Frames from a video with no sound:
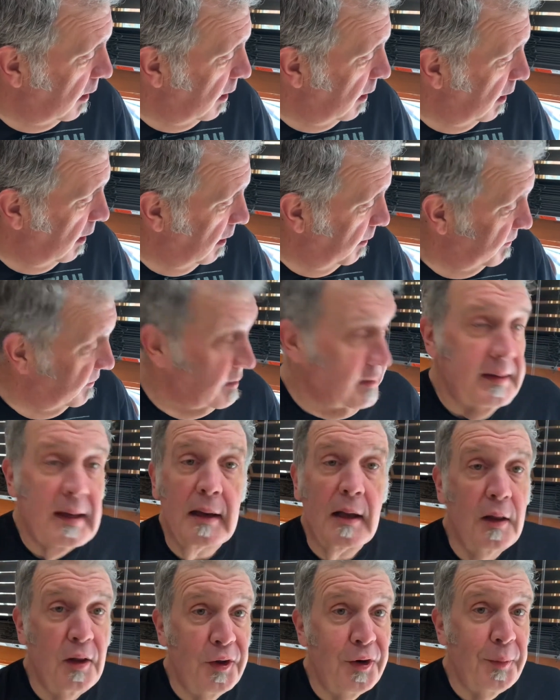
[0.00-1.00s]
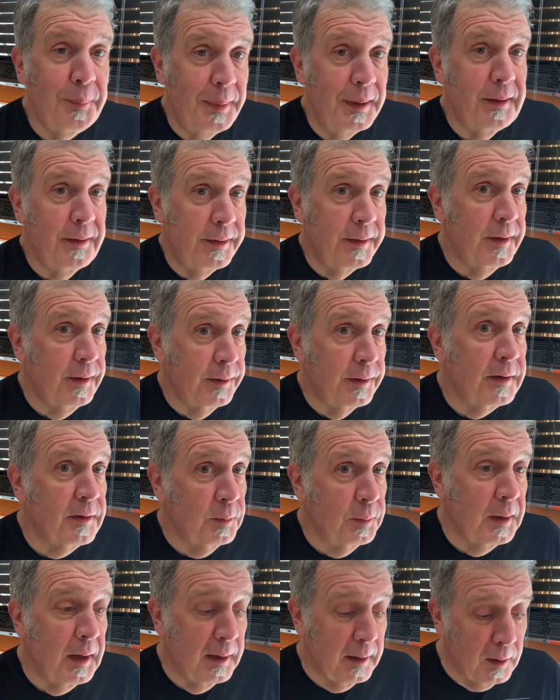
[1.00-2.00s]
Let's take a little bit though, because
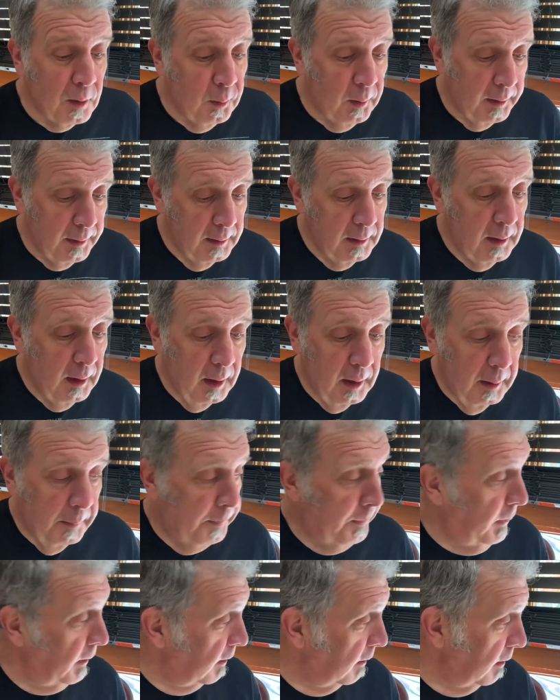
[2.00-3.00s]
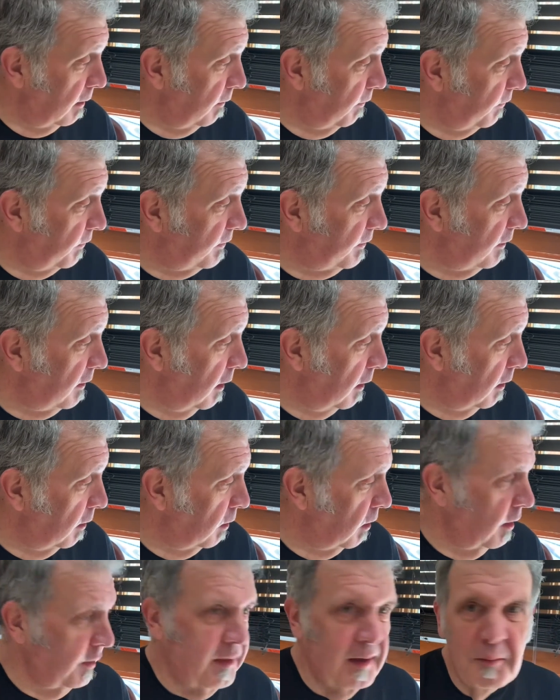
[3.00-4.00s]
we got quite a bit of snow.
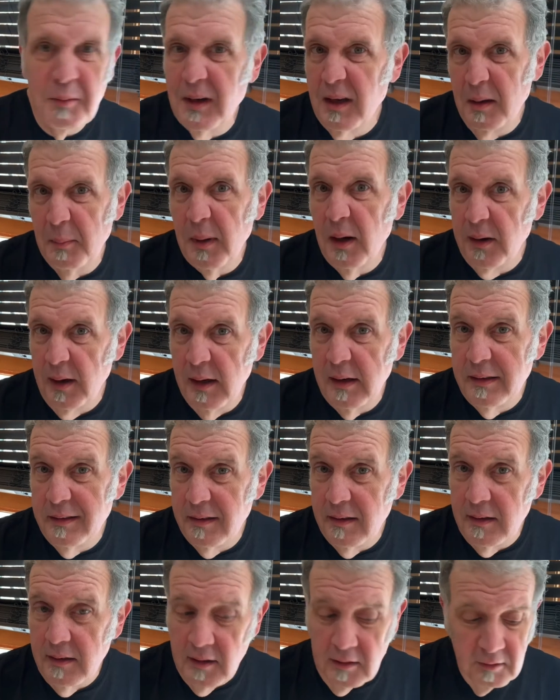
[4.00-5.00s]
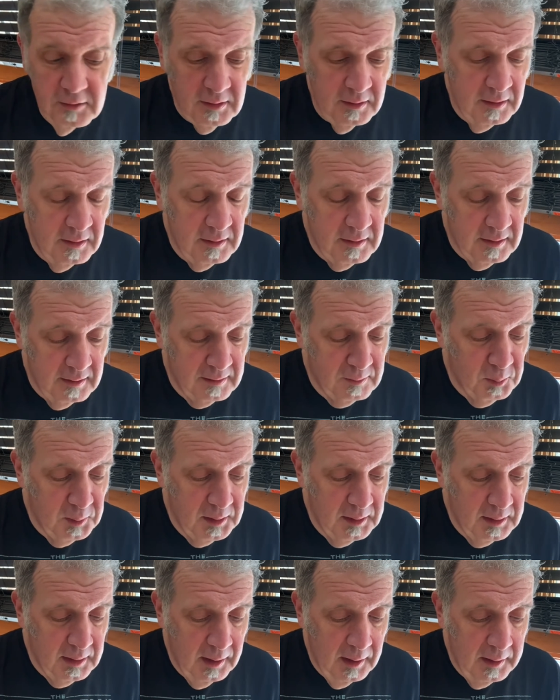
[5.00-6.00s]
I think we got about 18 inches this
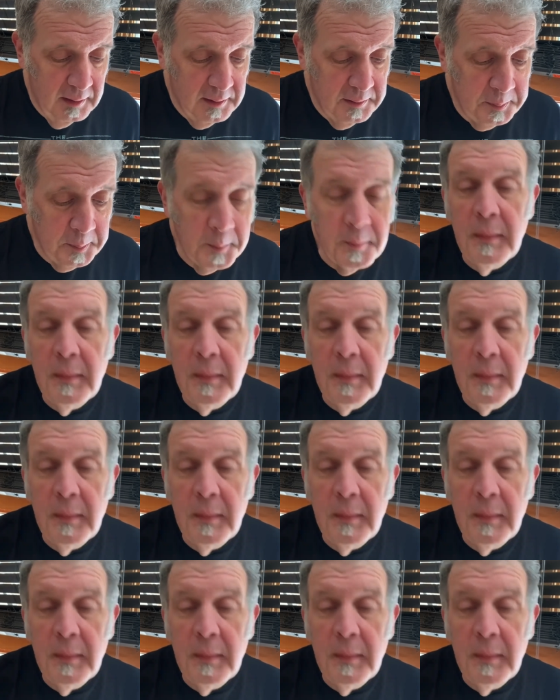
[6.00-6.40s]
weekend.